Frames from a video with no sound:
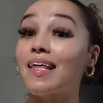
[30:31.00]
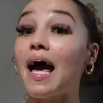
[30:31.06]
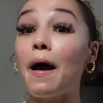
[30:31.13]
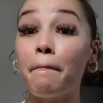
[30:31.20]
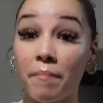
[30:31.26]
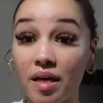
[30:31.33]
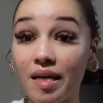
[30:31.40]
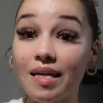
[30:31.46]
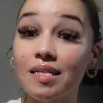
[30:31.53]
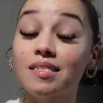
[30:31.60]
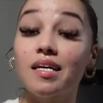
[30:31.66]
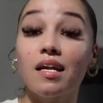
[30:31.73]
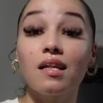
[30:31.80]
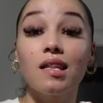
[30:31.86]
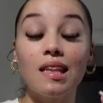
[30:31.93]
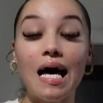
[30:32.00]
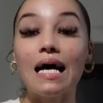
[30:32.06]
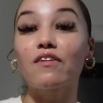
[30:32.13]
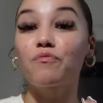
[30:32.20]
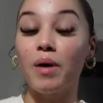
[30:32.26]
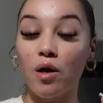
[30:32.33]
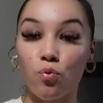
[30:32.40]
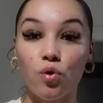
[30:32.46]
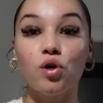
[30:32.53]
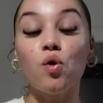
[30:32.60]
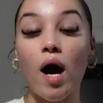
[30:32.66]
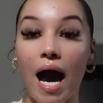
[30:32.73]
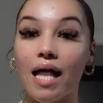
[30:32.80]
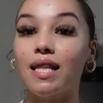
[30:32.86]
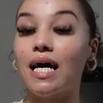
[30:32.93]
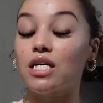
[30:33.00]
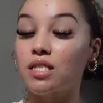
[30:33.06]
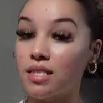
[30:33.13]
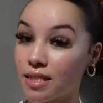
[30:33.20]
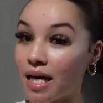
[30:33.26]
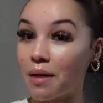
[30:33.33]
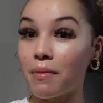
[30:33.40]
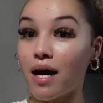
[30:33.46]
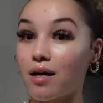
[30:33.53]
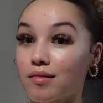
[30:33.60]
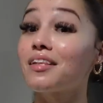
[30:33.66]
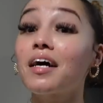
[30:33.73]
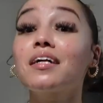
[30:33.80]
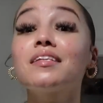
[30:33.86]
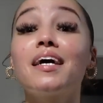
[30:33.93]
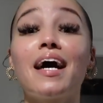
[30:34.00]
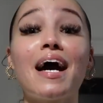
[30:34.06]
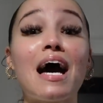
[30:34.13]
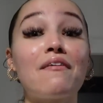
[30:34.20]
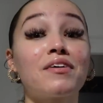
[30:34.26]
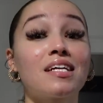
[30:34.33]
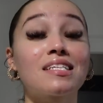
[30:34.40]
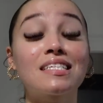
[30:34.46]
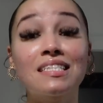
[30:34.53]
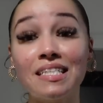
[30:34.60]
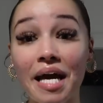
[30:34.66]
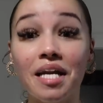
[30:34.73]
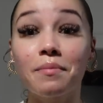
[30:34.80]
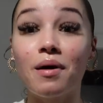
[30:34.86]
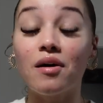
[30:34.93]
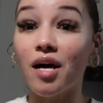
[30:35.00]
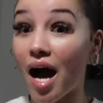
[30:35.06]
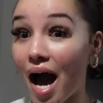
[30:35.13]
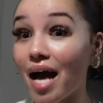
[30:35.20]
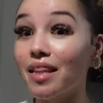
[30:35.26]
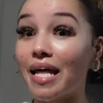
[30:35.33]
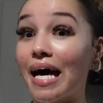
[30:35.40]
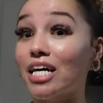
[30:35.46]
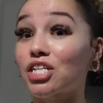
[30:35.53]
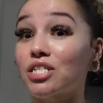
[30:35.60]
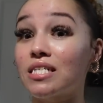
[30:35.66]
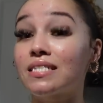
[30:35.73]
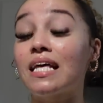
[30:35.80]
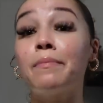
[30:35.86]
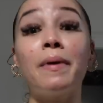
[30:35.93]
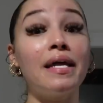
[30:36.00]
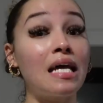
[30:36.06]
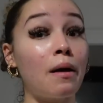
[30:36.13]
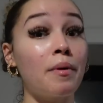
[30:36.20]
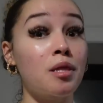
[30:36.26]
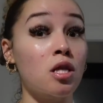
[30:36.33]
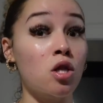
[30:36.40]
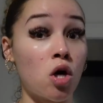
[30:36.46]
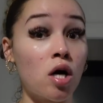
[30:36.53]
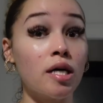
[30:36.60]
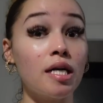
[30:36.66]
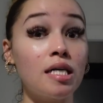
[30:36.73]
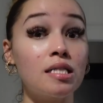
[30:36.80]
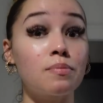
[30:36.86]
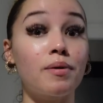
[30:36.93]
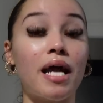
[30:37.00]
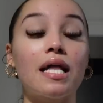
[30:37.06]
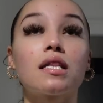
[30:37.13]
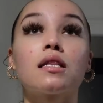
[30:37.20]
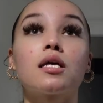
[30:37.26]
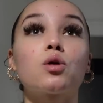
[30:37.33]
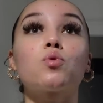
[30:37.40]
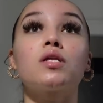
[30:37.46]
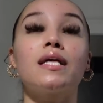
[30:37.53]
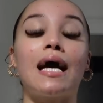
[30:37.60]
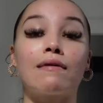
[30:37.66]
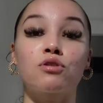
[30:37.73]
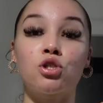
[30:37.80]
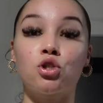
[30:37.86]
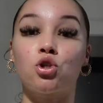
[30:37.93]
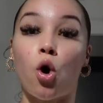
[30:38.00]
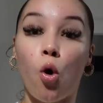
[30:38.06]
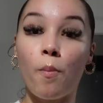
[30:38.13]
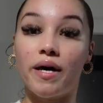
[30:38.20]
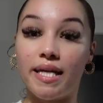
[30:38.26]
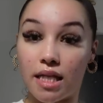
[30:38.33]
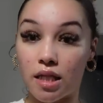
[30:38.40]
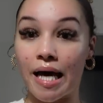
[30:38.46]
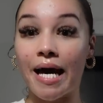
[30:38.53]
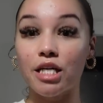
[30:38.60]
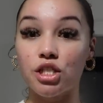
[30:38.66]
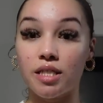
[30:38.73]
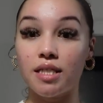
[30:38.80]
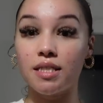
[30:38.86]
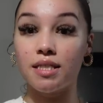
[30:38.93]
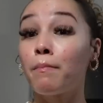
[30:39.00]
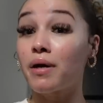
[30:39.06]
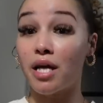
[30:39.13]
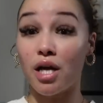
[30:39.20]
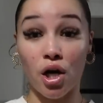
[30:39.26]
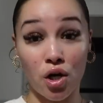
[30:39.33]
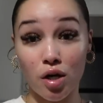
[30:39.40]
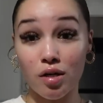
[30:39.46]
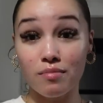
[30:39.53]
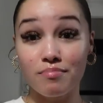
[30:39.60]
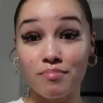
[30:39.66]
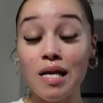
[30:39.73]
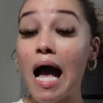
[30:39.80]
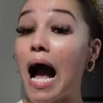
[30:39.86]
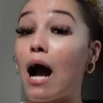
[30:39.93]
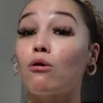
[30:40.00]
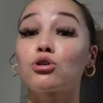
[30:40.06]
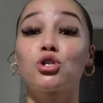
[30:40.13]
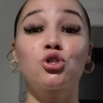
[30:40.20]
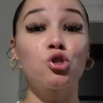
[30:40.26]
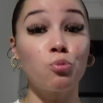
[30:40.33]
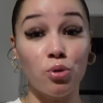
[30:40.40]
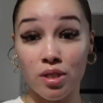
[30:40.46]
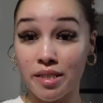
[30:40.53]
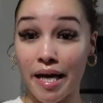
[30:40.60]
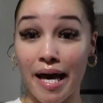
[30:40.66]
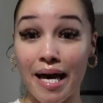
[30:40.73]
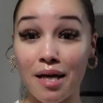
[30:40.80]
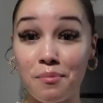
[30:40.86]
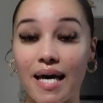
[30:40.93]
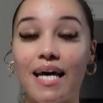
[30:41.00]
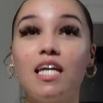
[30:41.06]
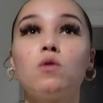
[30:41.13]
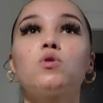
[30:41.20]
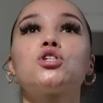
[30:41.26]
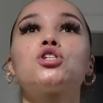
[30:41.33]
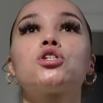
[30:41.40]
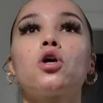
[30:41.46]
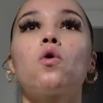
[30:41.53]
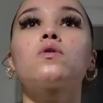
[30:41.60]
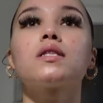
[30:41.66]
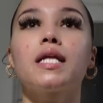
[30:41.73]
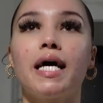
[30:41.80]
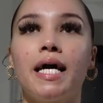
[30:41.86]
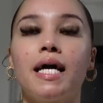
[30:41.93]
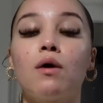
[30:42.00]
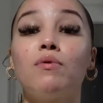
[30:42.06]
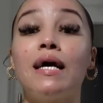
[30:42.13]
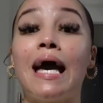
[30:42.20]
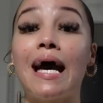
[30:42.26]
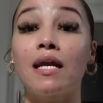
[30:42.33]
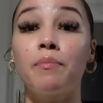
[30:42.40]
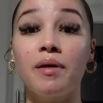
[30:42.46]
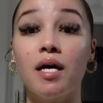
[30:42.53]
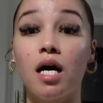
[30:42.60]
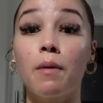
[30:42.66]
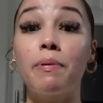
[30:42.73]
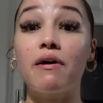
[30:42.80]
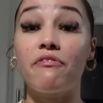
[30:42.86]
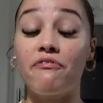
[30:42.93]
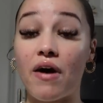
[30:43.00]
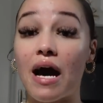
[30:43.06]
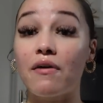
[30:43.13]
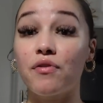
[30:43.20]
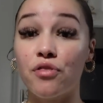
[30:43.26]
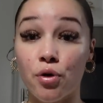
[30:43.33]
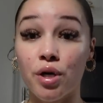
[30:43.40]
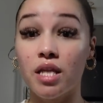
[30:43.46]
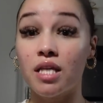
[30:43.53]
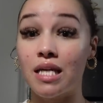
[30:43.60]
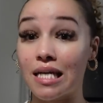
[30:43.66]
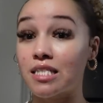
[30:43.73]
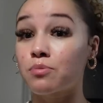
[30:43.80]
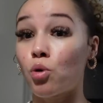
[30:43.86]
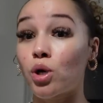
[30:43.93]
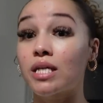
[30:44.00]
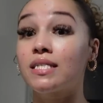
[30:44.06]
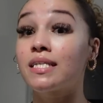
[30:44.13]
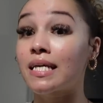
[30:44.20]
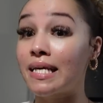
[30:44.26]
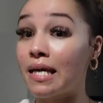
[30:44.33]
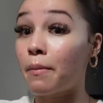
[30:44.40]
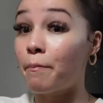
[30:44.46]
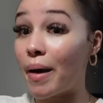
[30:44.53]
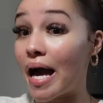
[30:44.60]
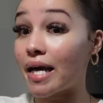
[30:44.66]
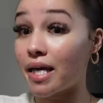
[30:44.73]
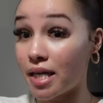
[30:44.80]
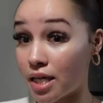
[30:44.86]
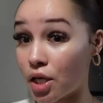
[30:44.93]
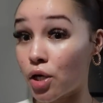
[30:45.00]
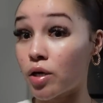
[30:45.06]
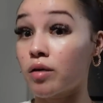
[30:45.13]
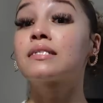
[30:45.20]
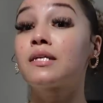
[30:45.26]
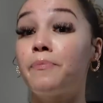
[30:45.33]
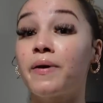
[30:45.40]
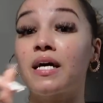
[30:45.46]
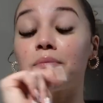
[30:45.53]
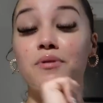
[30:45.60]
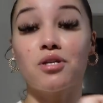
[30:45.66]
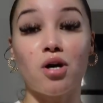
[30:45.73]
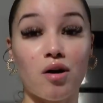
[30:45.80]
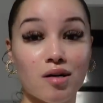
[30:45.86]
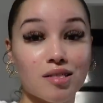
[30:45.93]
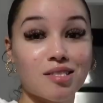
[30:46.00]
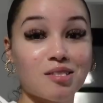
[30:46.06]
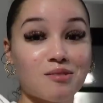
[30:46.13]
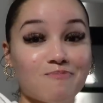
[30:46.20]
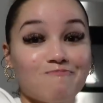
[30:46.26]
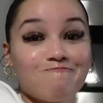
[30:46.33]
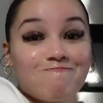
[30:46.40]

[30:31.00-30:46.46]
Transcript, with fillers: That means that a lot of my real eyelashes came out. Luckily, I have an insane amount of eyelashes. They may not be the longest, but I literally have so many lashes. But it hurt. I was super sad. And it was so late, and we had to be up at 5.30 the next morning to get back here to pick up the dogs.